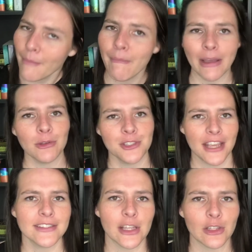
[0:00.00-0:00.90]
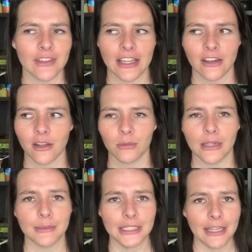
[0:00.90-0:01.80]
Michael J. Sullivan. I don't know
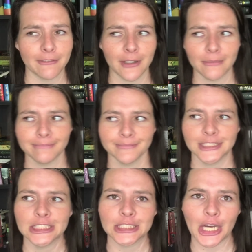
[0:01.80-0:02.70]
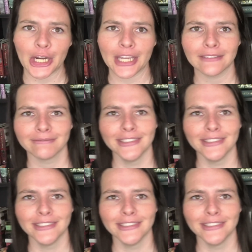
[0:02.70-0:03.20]
where Robert came from. Sorry.